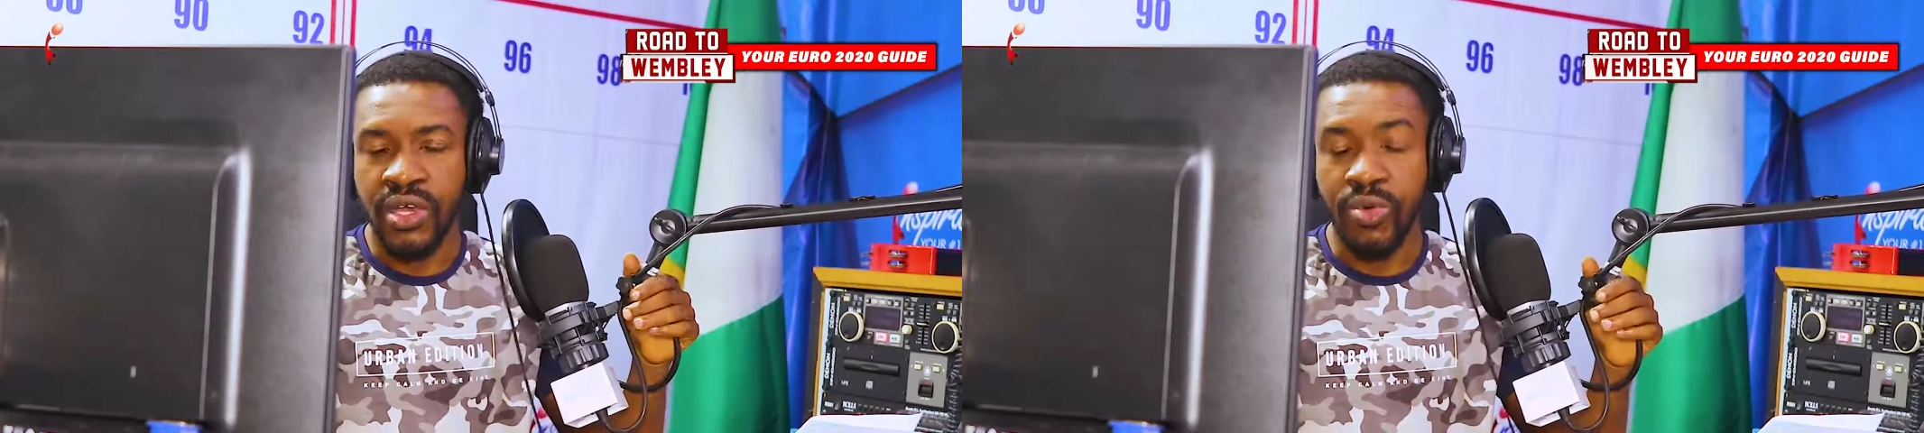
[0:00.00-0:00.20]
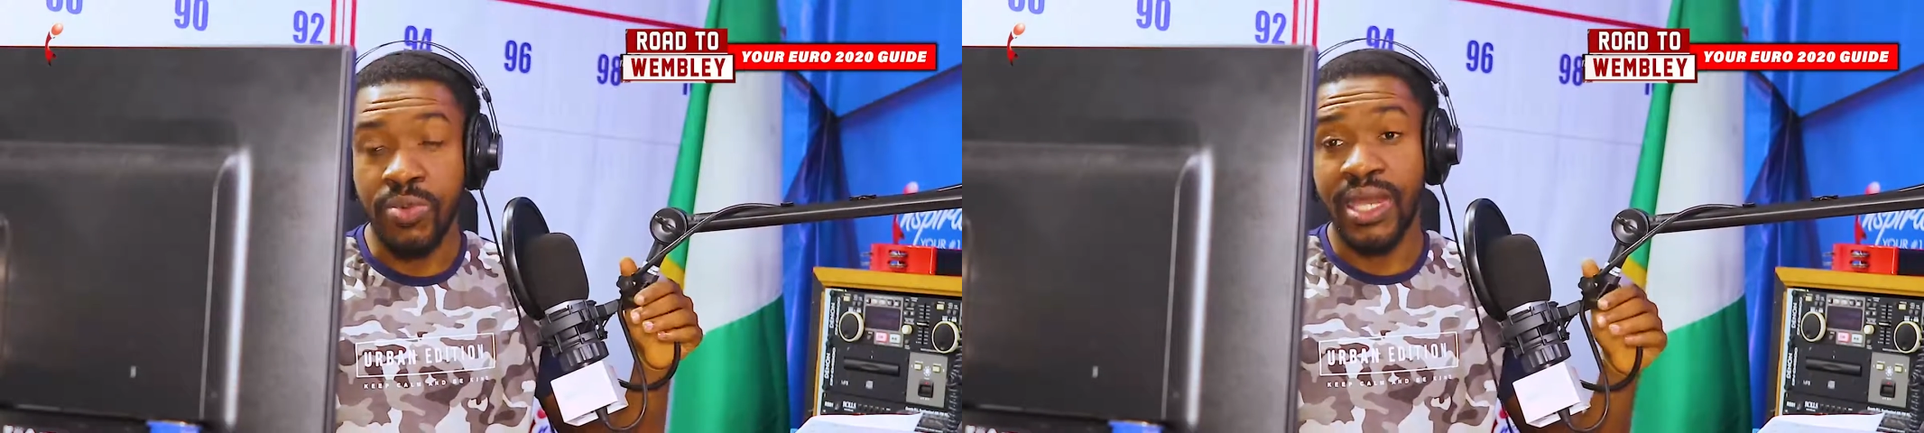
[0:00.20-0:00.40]

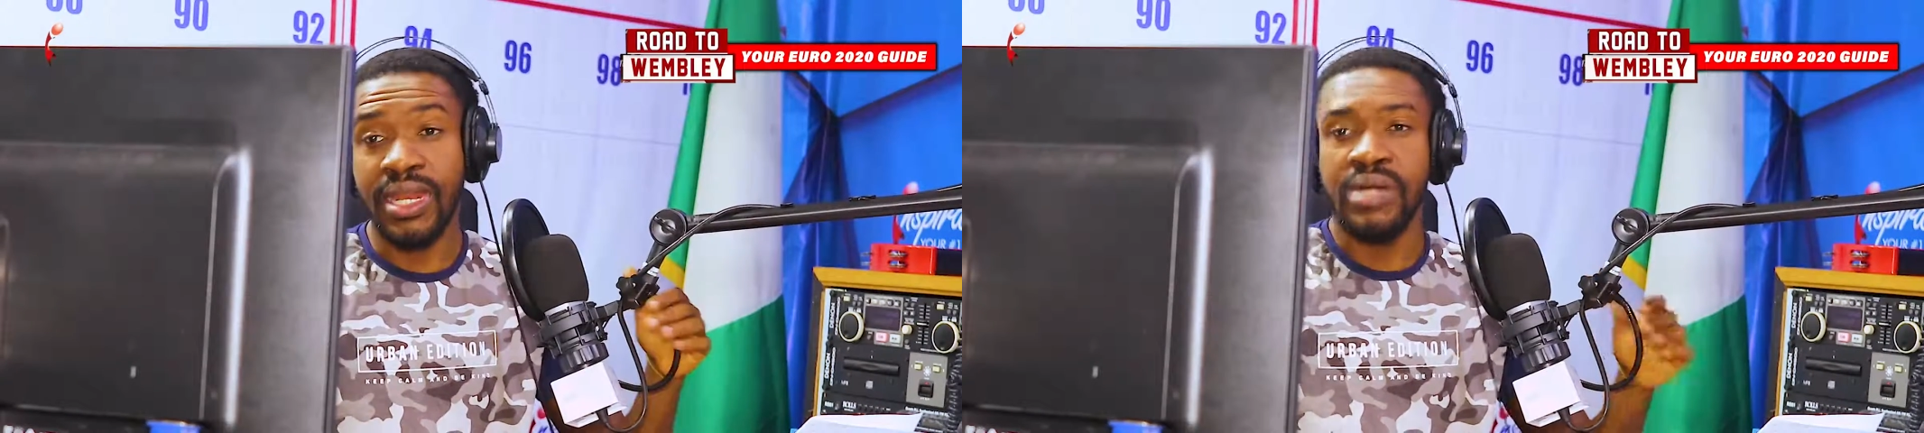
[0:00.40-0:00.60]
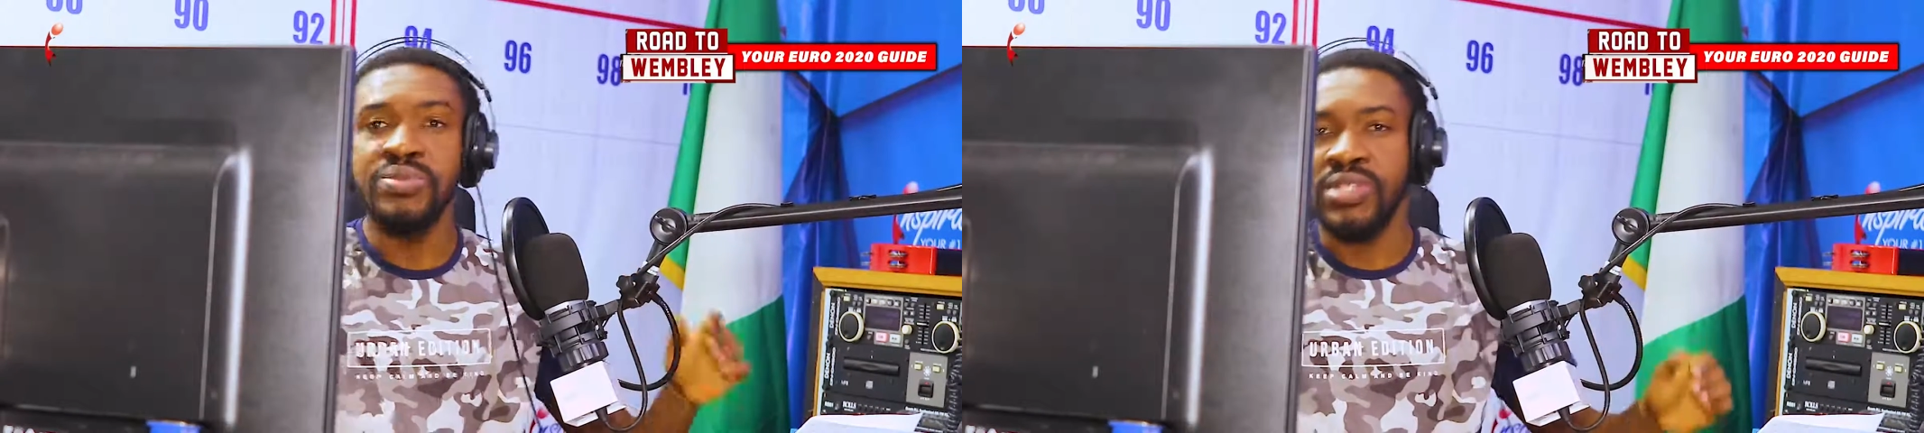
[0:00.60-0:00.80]
I will be
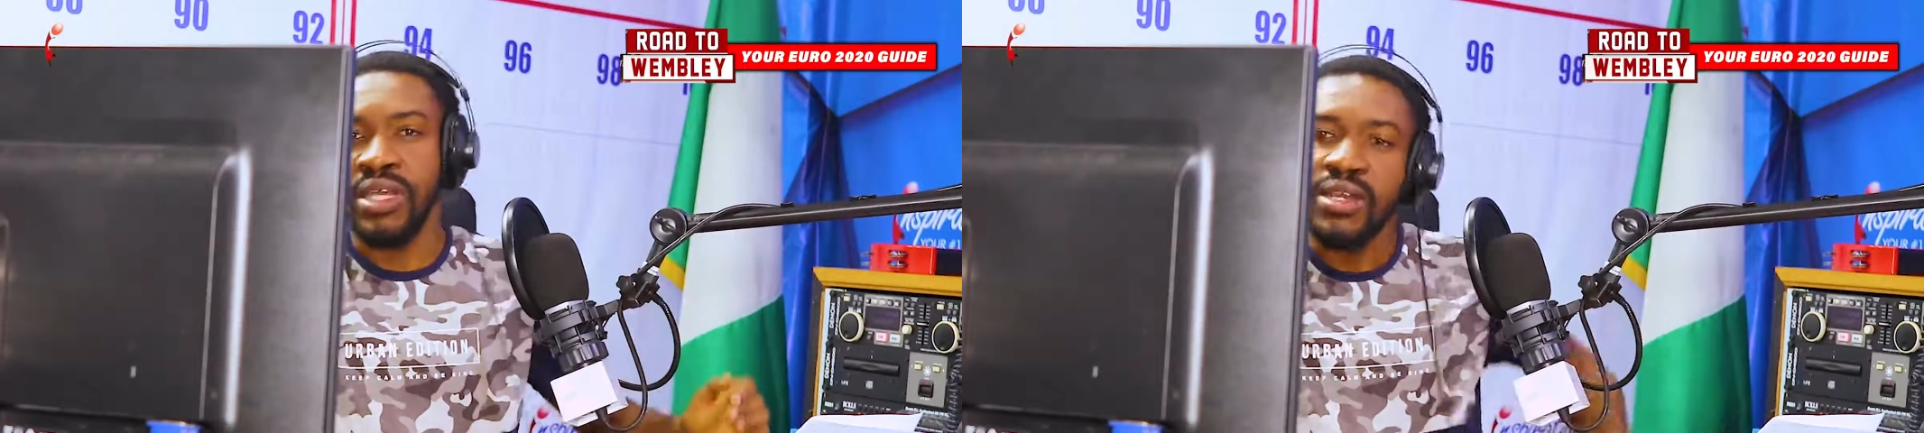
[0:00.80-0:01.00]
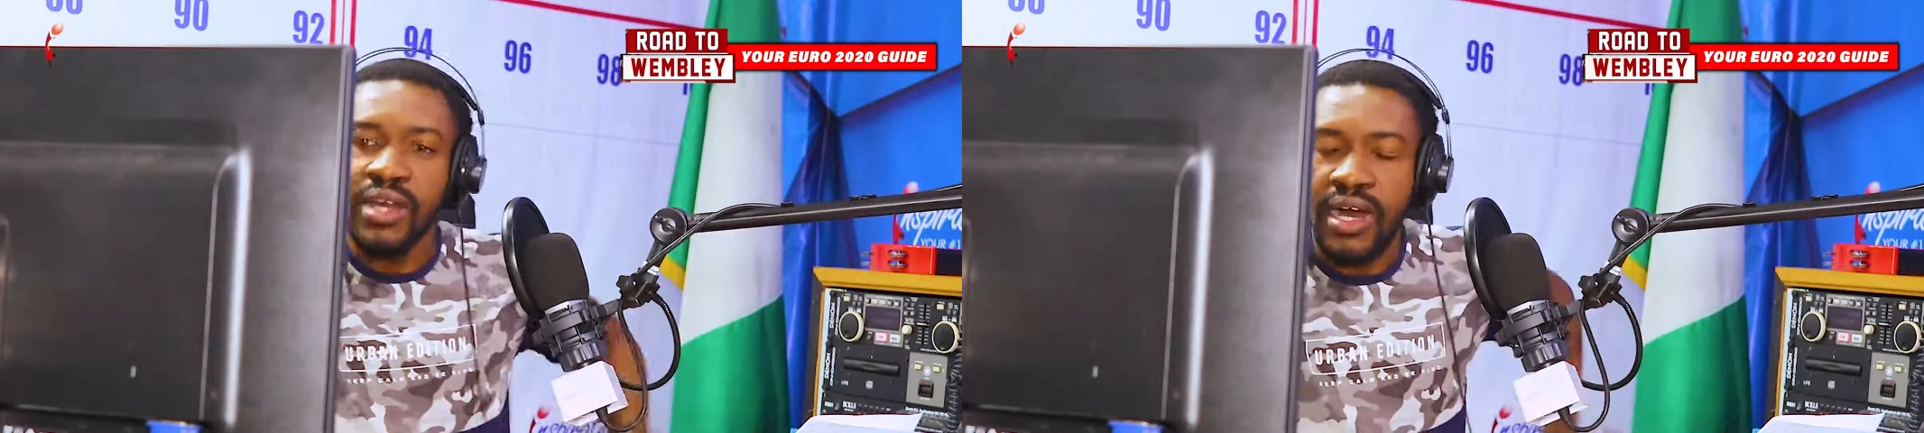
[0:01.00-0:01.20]

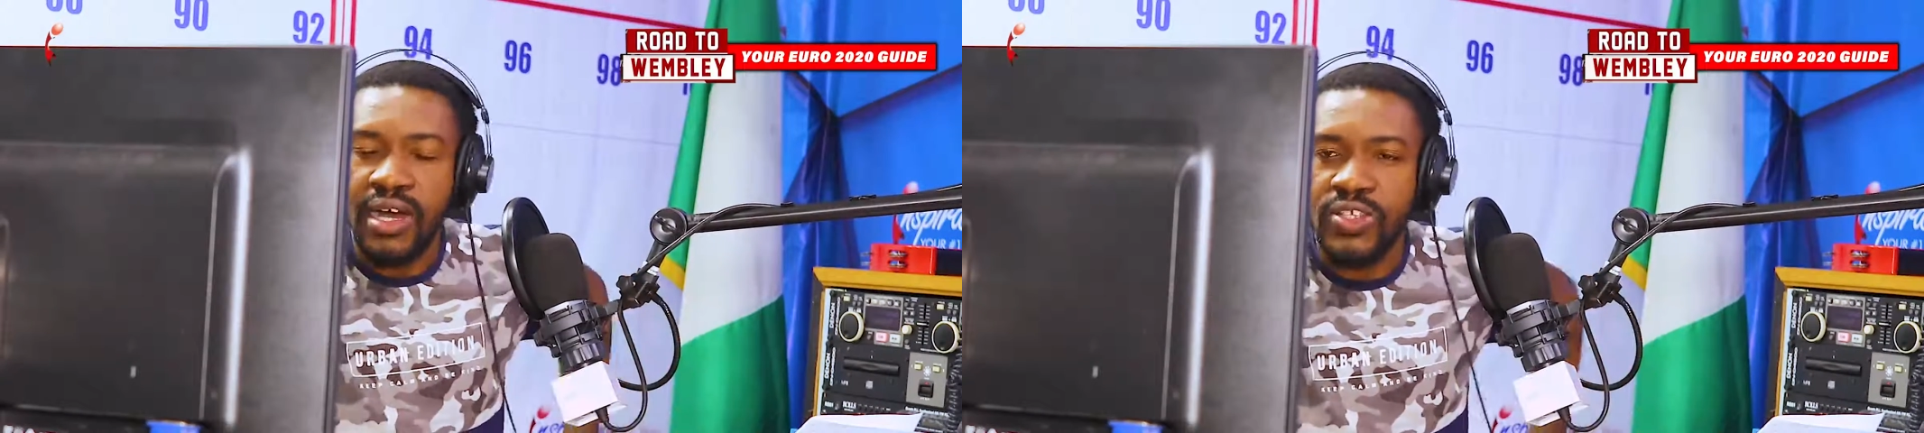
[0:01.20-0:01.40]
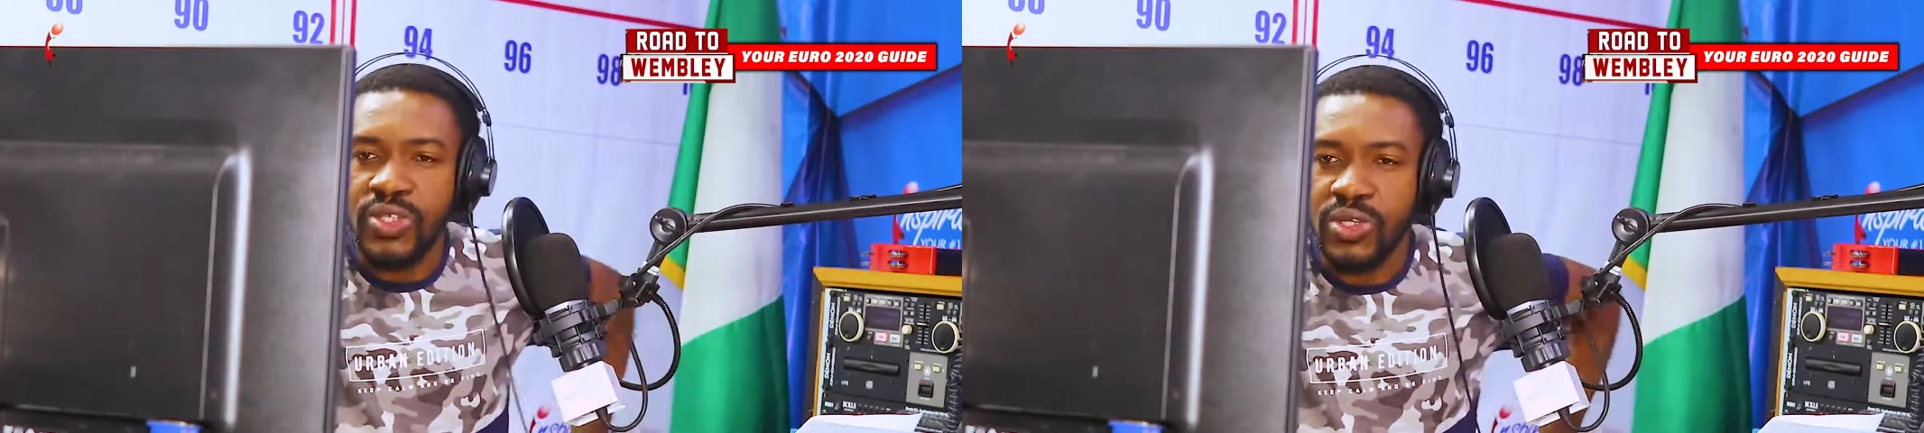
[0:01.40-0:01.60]
announcing our
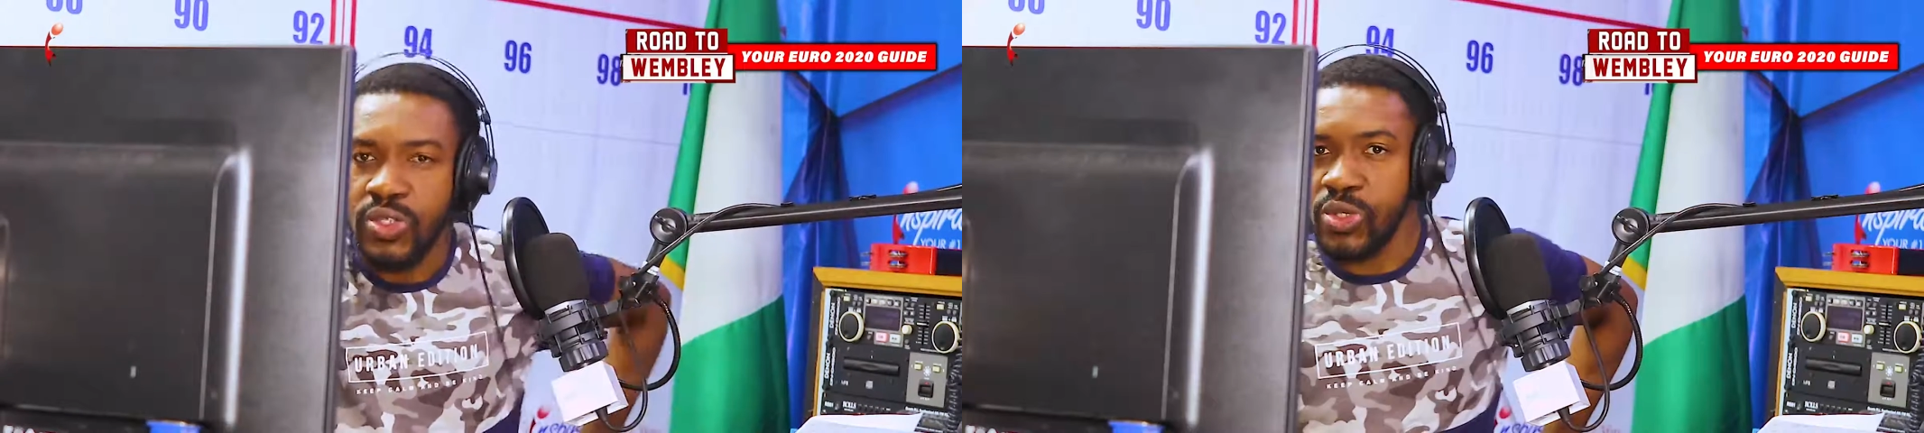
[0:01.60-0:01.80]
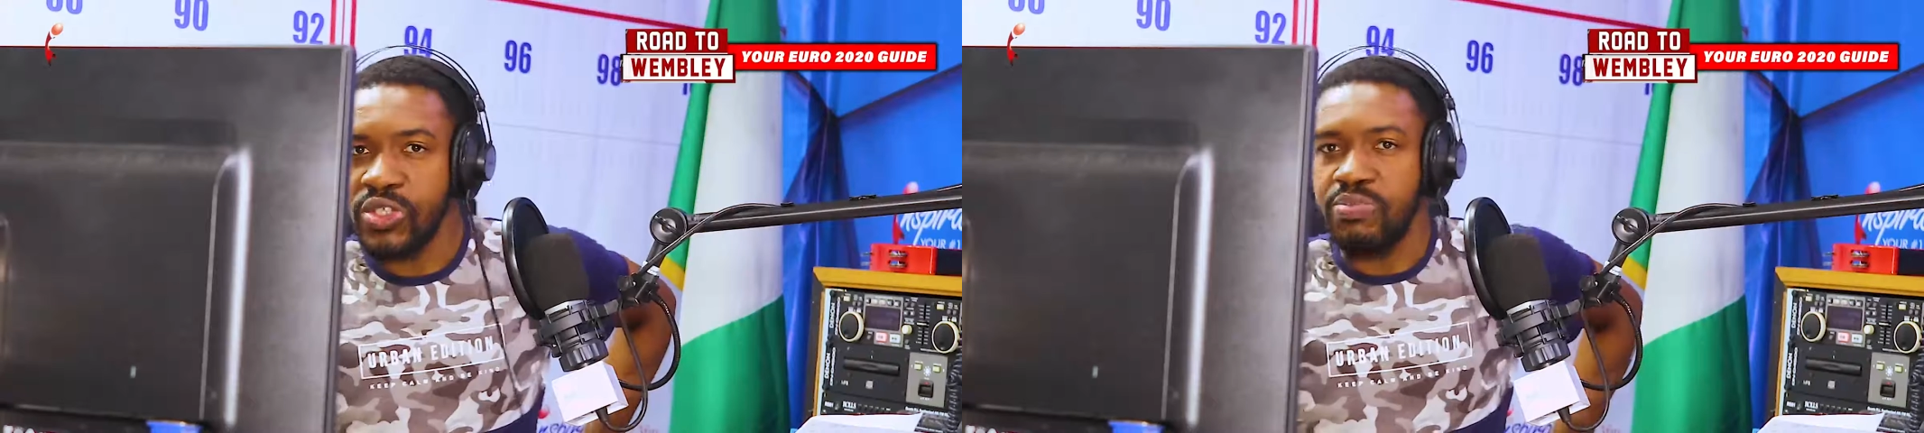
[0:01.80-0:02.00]

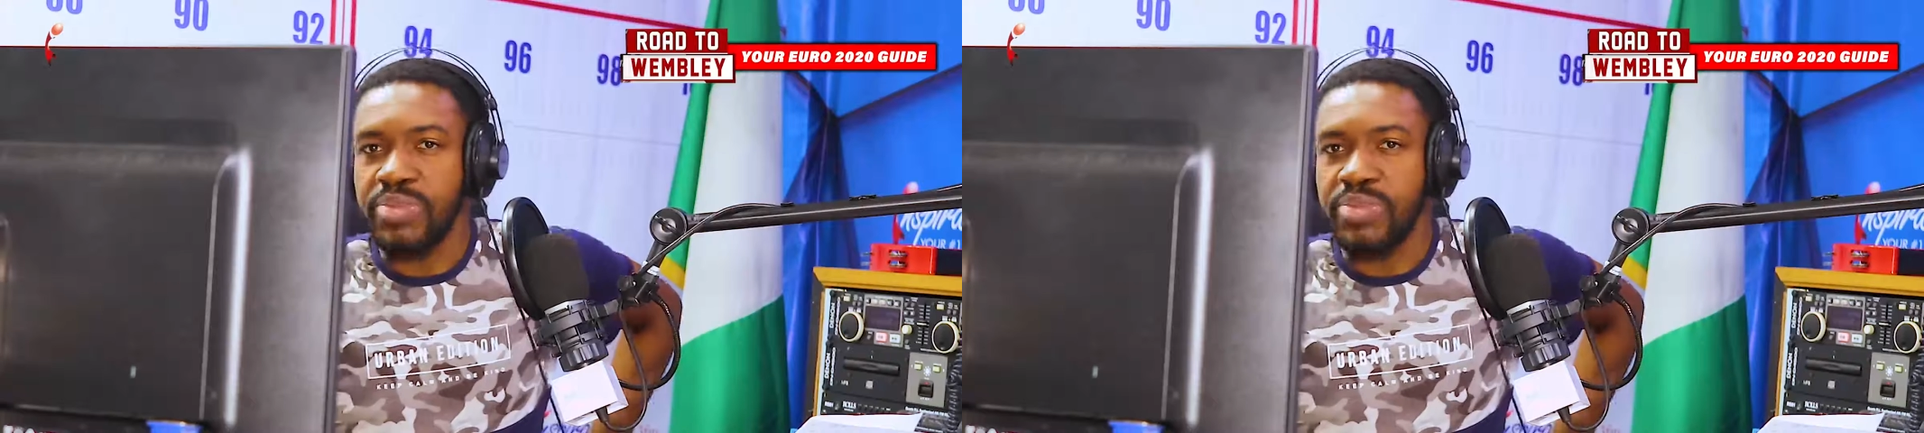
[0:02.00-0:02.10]
SunTrust